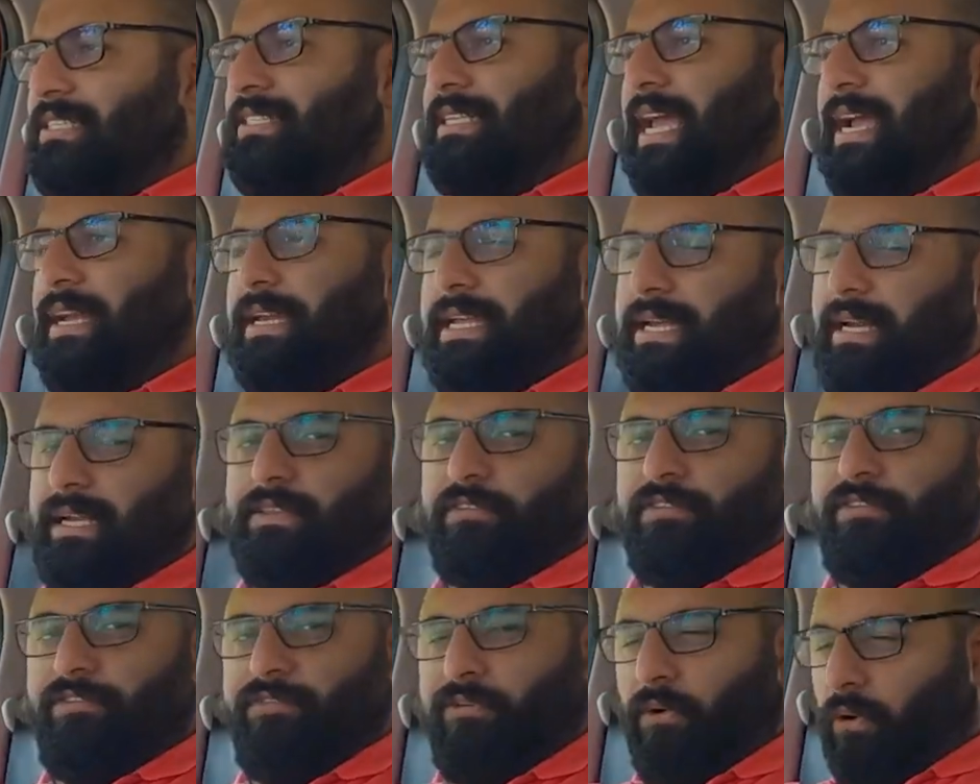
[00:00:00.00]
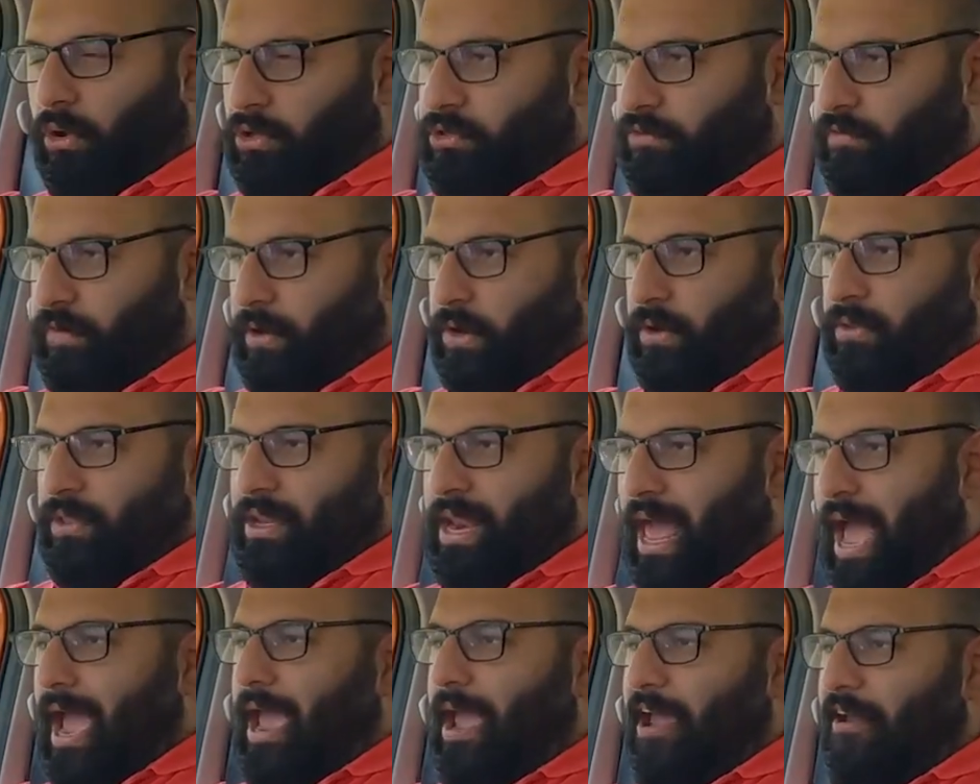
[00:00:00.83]
is technically the fourth video
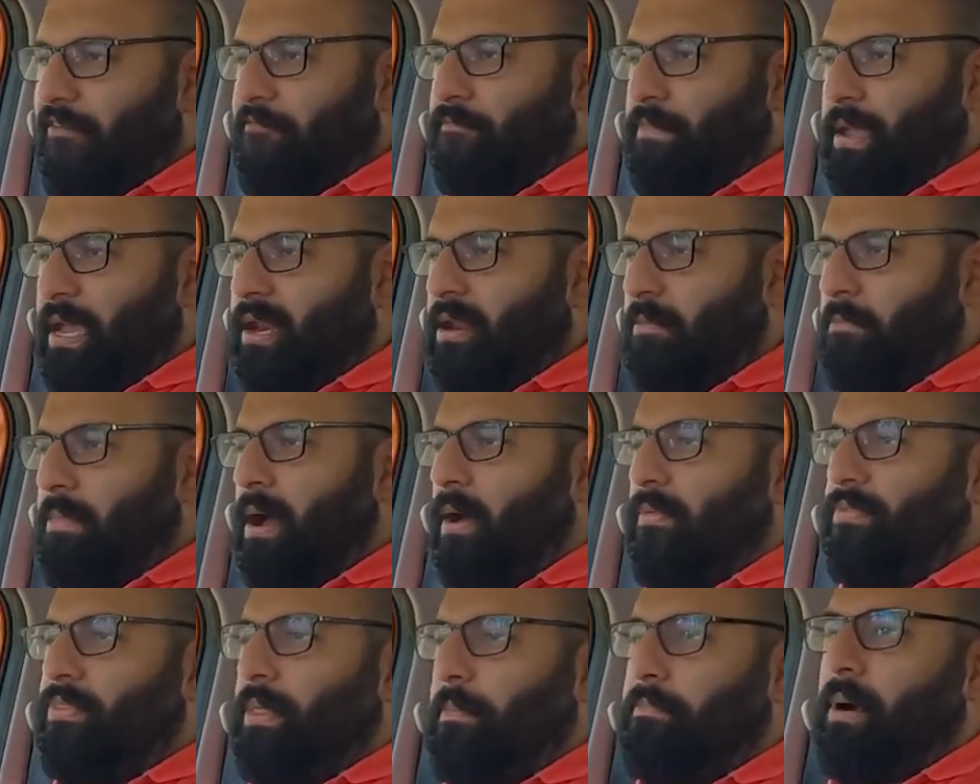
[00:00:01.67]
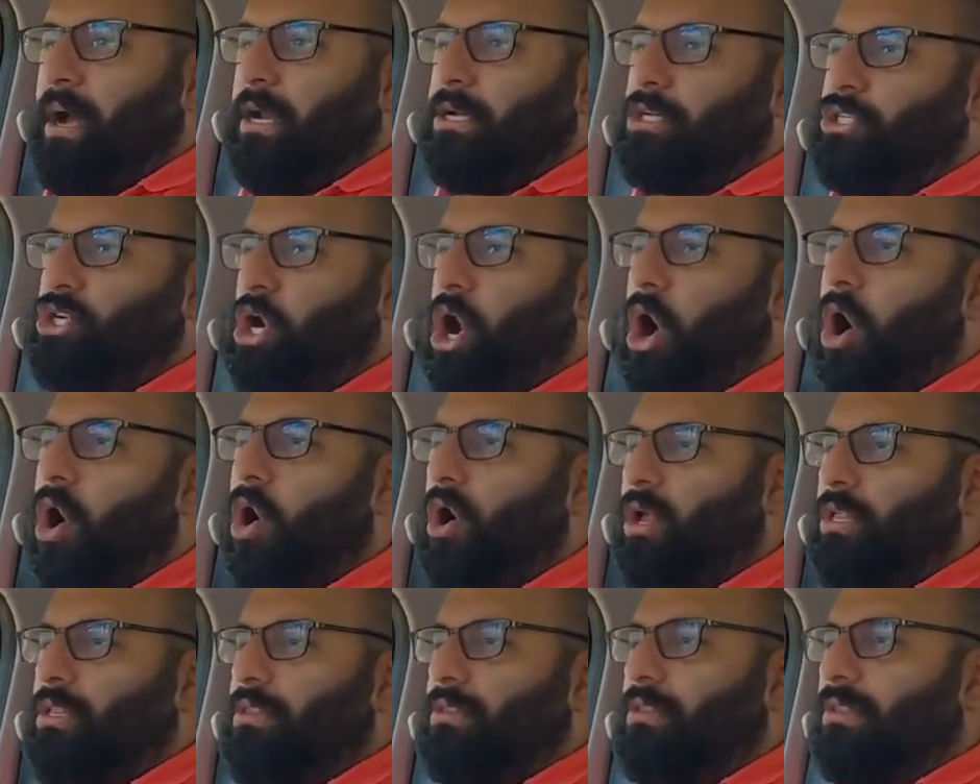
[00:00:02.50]
that I have made about the punch
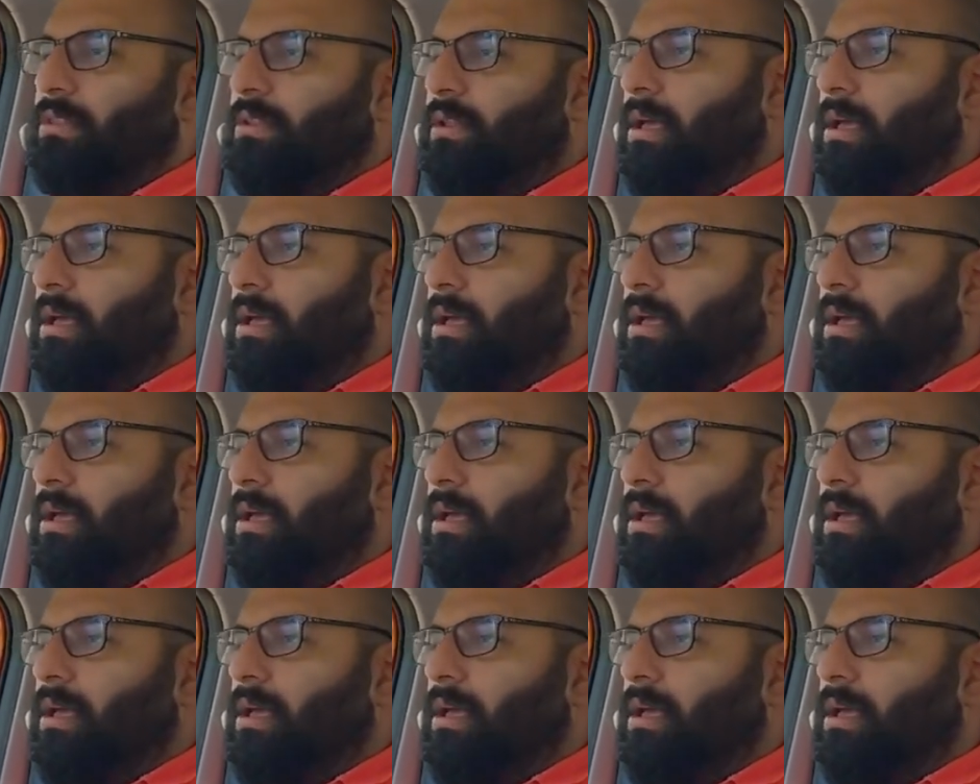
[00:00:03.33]
on